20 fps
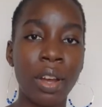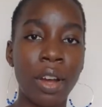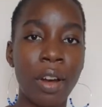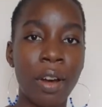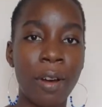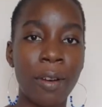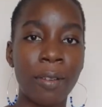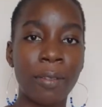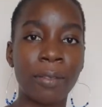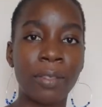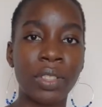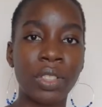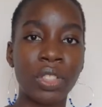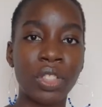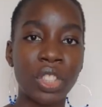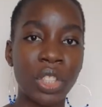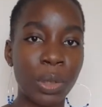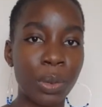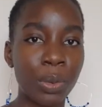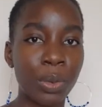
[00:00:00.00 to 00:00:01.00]
of
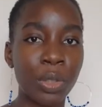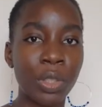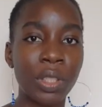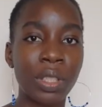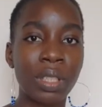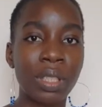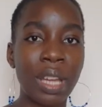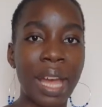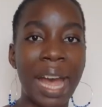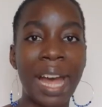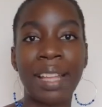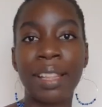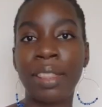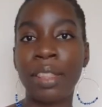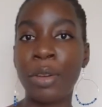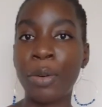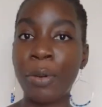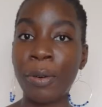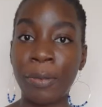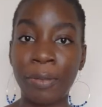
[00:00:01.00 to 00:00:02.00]
children at
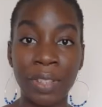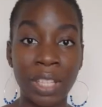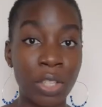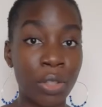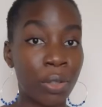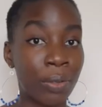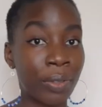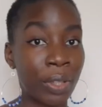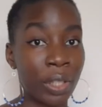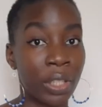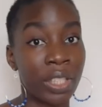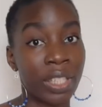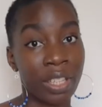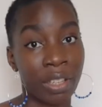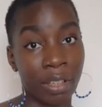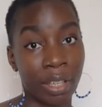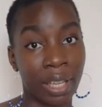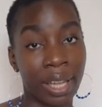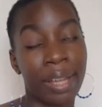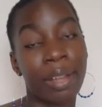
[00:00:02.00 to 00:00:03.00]
the orphanage you're
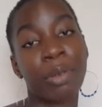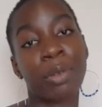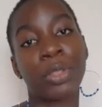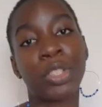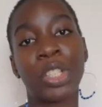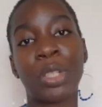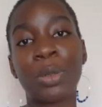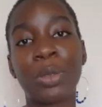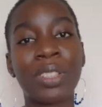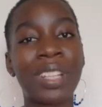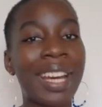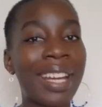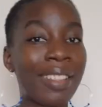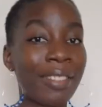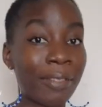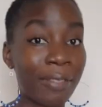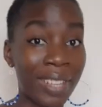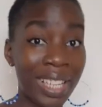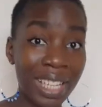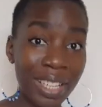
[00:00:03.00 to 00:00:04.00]
volunteering at, or children at
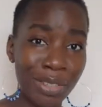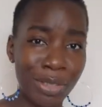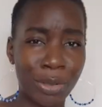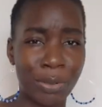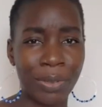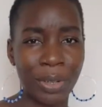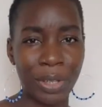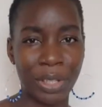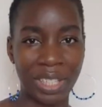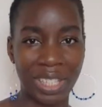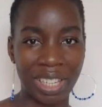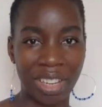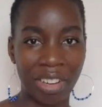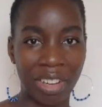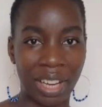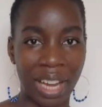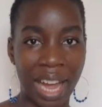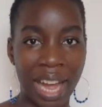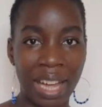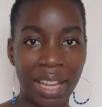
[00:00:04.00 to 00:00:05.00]
the village you're
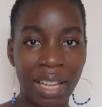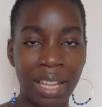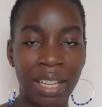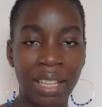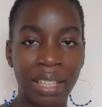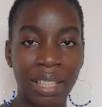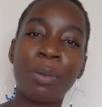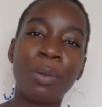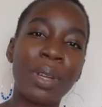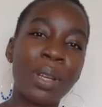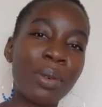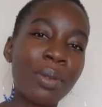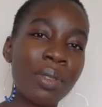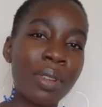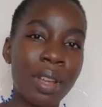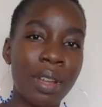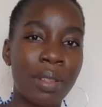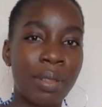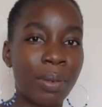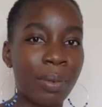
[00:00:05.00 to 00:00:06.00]
volunteering at, we all
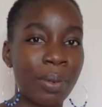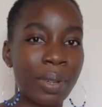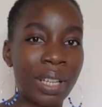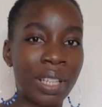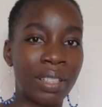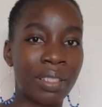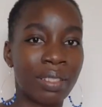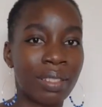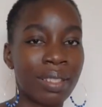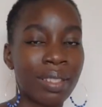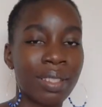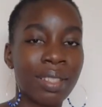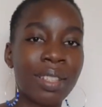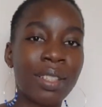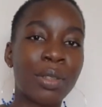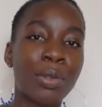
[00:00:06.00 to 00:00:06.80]
know the ones.